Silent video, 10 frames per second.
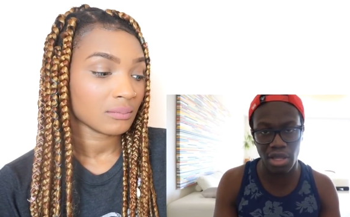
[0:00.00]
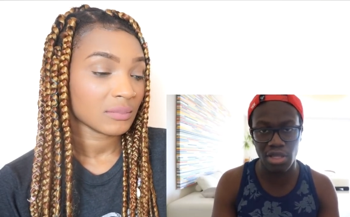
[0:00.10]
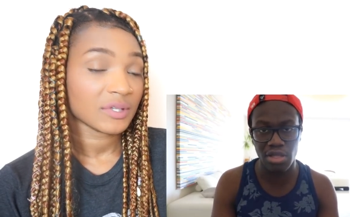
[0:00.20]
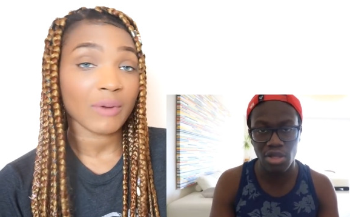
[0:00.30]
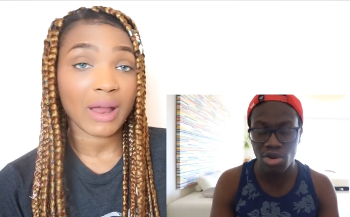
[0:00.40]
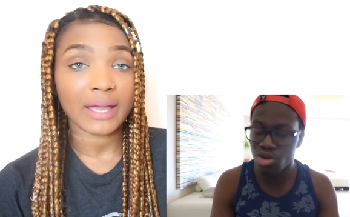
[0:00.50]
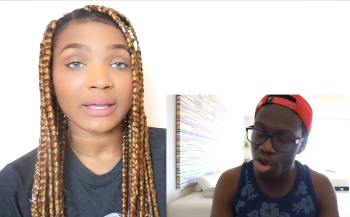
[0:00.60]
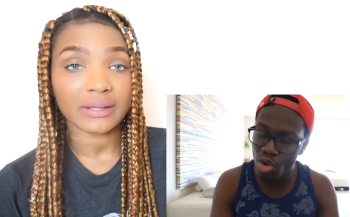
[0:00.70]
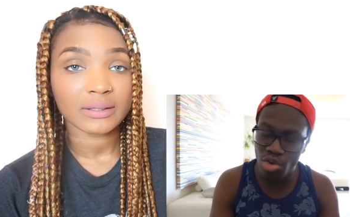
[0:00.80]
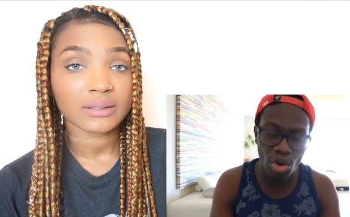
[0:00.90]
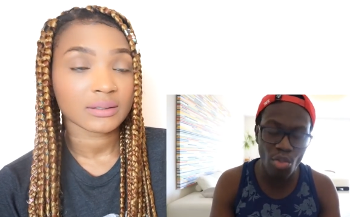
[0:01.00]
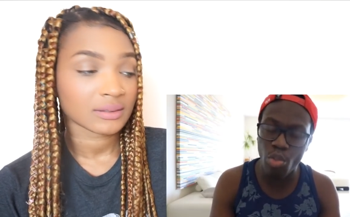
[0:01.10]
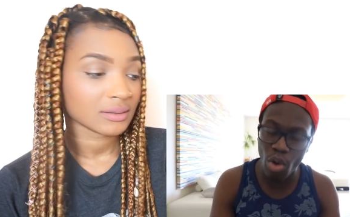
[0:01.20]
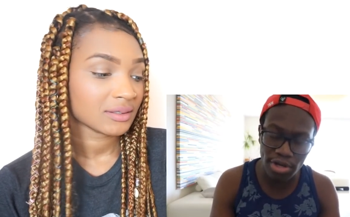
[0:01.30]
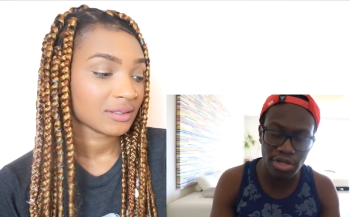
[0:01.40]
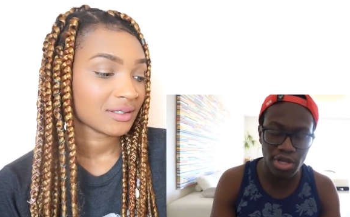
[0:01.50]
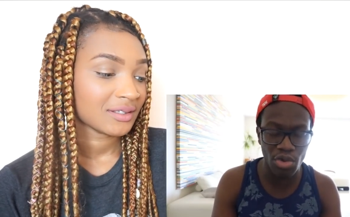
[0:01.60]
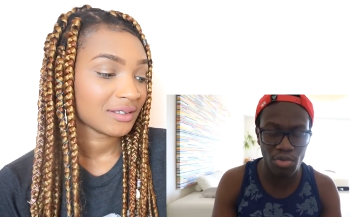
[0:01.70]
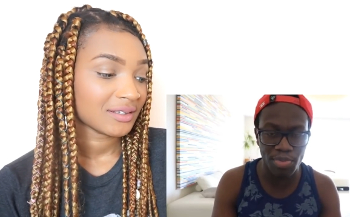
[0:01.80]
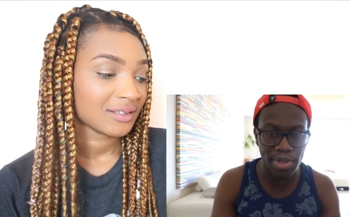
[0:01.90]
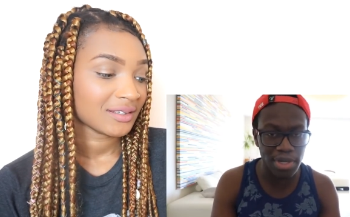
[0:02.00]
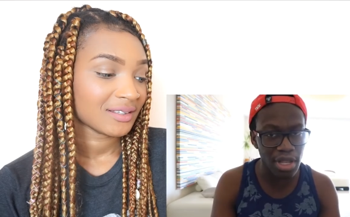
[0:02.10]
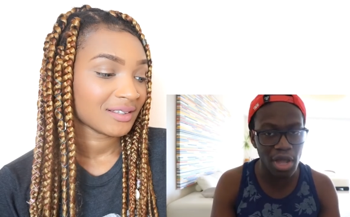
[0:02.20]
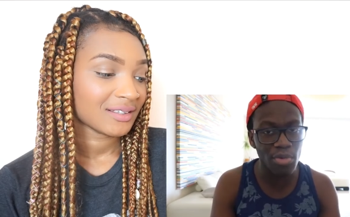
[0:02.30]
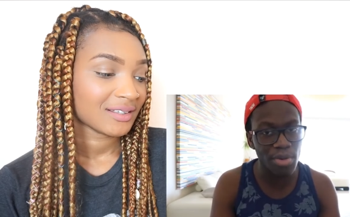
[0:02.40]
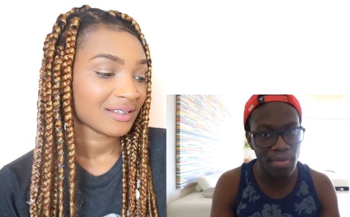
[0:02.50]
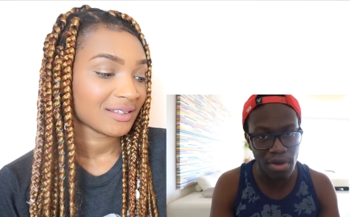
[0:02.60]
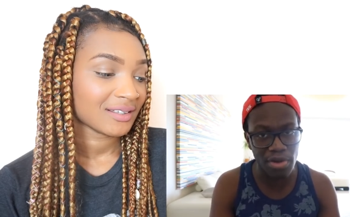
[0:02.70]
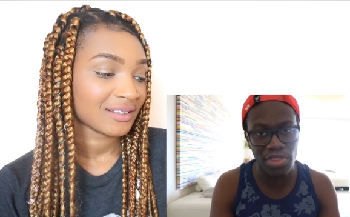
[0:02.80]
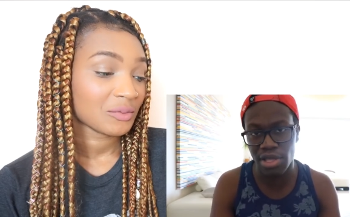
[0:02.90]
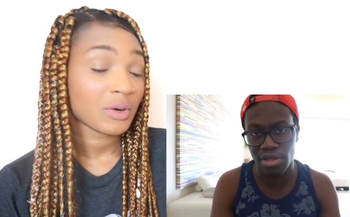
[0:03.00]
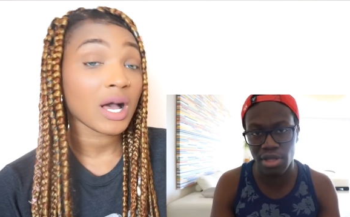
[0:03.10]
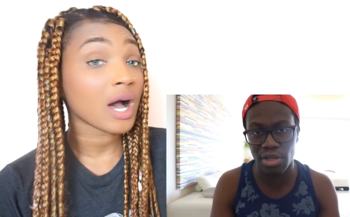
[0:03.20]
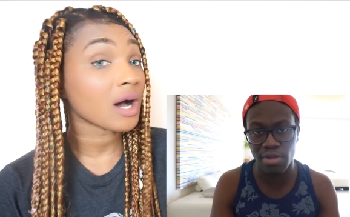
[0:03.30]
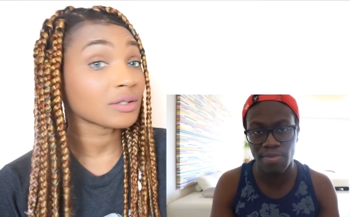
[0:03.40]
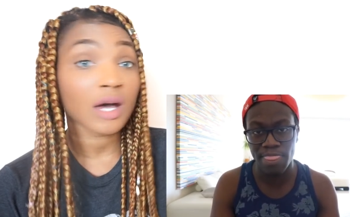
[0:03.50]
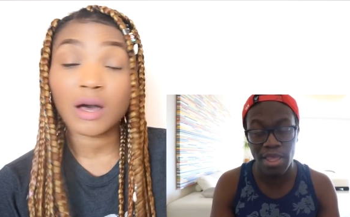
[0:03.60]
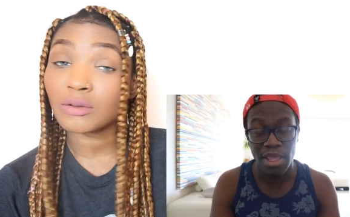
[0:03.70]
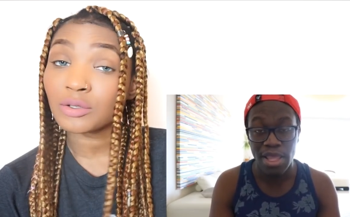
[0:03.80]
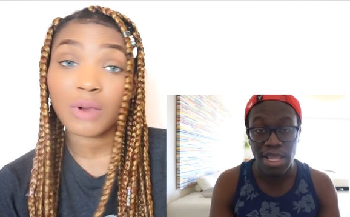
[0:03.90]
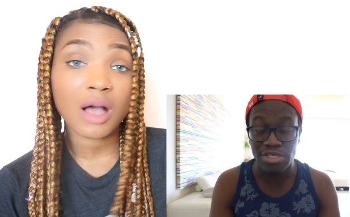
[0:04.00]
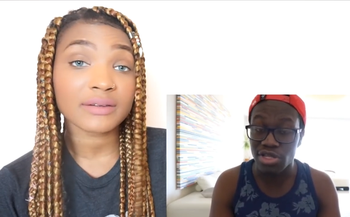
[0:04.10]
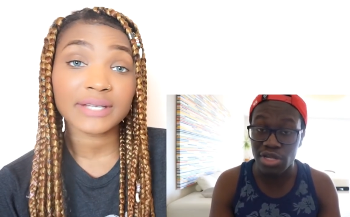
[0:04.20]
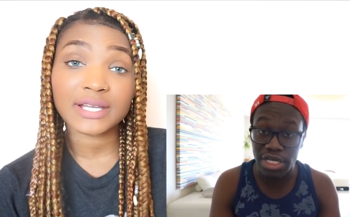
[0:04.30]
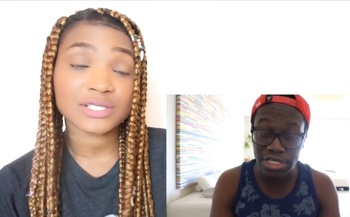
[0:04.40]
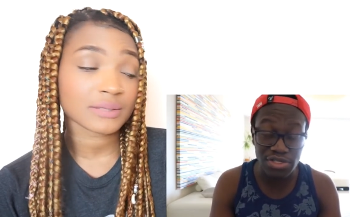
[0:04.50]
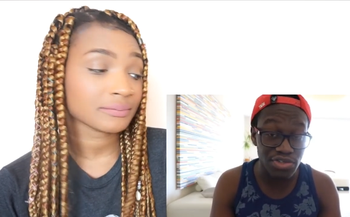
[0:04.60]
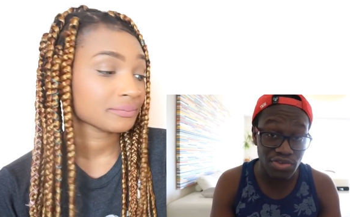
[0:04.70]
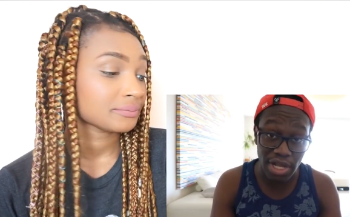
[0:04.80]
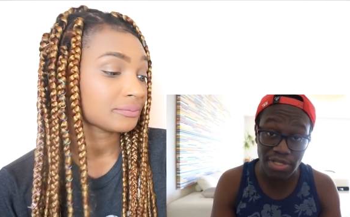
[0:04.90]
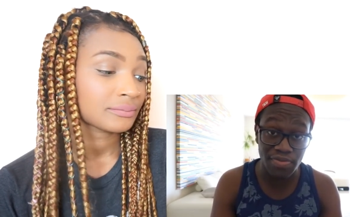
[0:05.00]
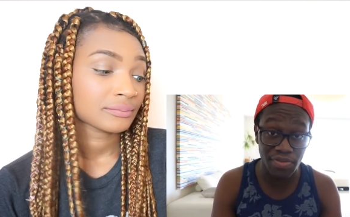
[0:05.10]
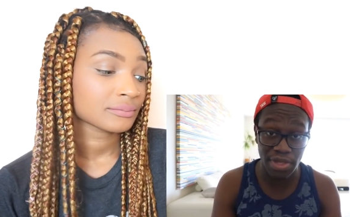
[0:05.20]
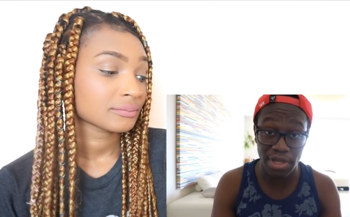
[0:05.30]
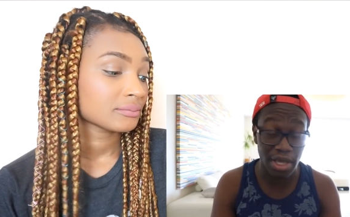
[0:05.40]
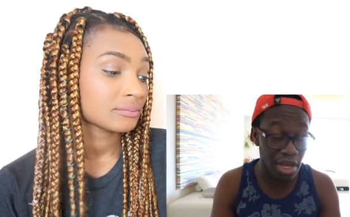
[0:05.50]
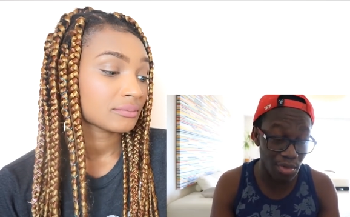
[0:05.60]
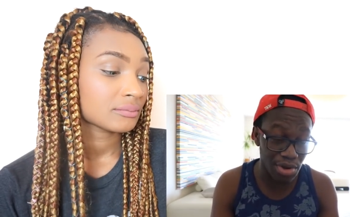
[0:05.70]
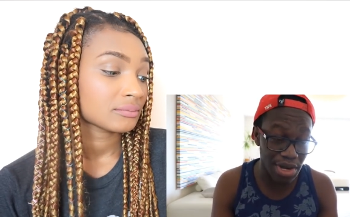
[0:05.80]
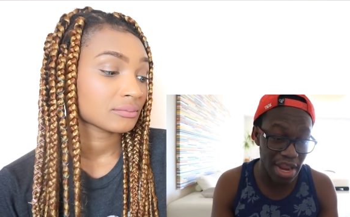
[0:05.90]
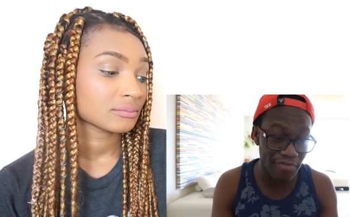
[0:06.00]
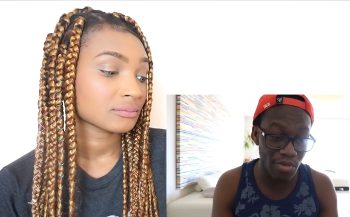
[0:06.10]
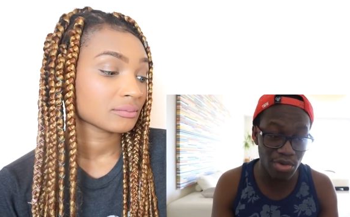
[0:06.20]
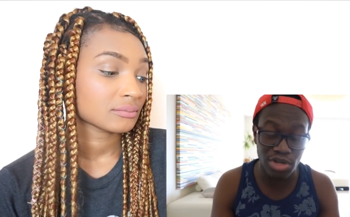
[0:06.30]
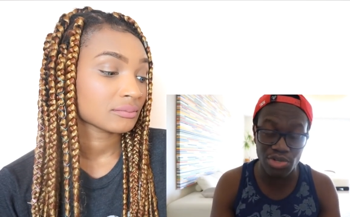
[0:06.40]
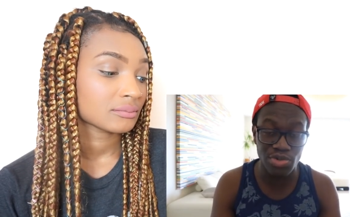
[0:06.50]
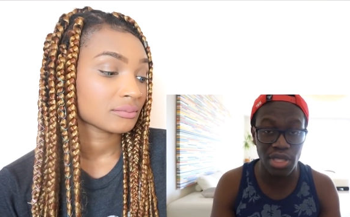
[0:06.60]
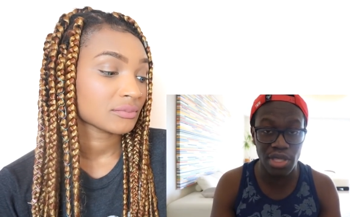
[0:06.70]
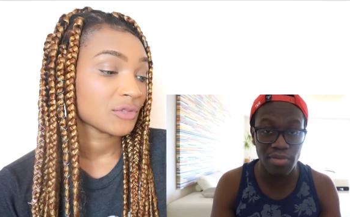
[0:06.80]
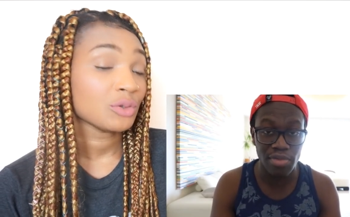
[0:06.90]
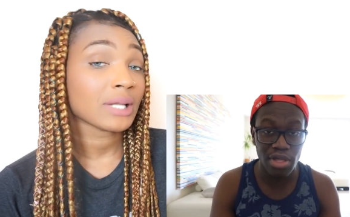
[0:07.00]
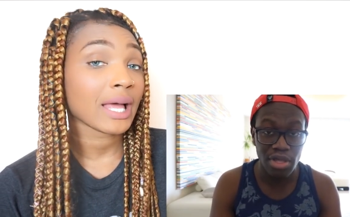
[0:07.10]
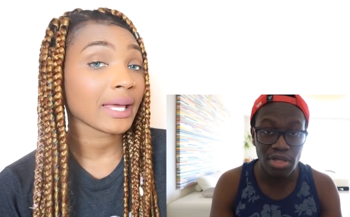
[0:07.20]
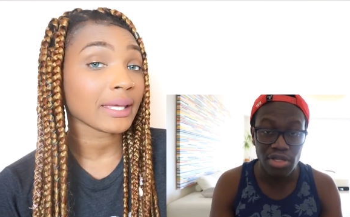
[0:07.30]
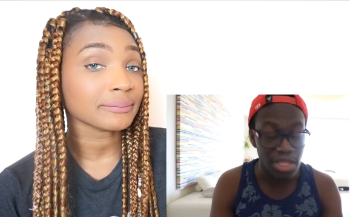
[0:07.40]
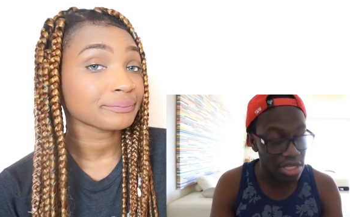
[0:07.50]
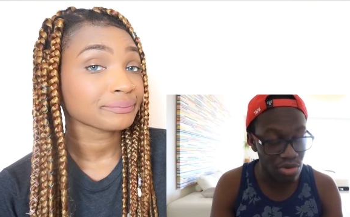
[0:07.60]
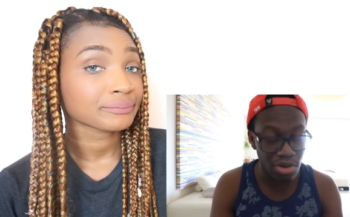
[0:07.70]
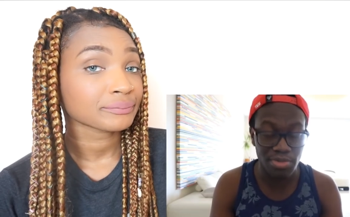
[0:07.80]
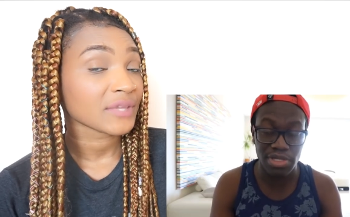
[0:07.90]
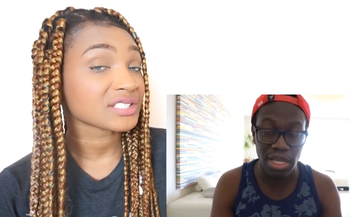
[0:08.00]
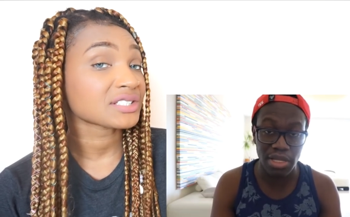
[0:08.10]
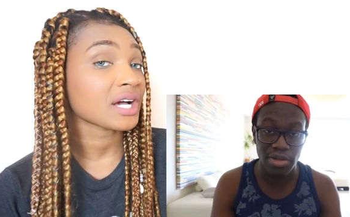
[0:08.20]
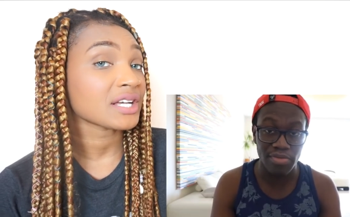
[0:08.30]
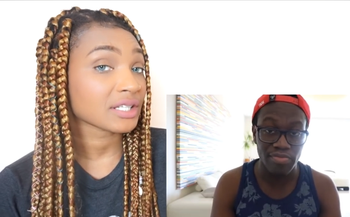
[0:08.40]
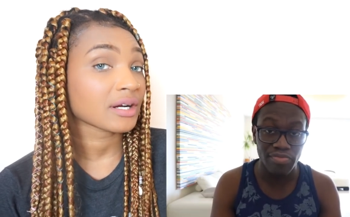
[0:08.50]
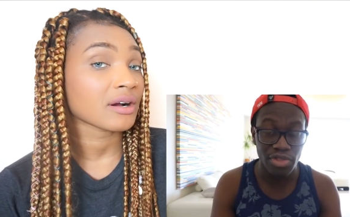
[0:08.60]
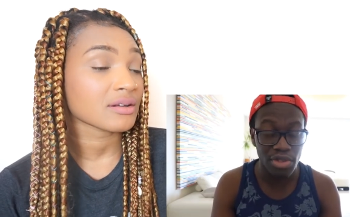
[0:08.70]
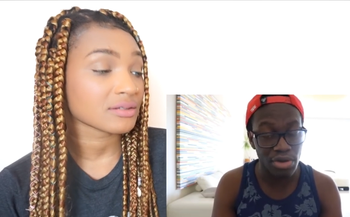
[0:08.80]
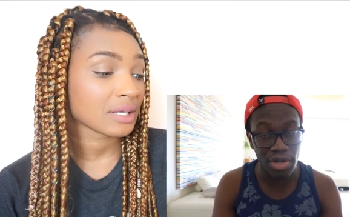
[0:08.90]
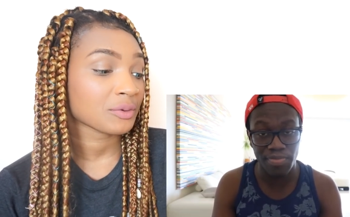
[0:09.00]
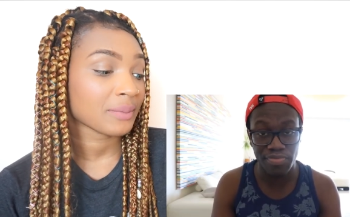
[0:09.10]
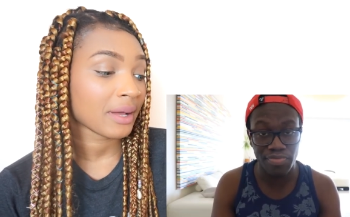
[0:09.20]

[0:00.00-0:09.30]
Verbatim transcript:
Speaker 1: guy.
Speaker 2: He right. No,
Speaker 1: not one girl would be like, I want to marry that. Well,
Speaker 2: no, you're wrong, it's the Deji.
Speaker 1: attractive thing, and I would never want to do that. You lying. That's all I'm saying. There's
Speaker 2: tons of girls right? that would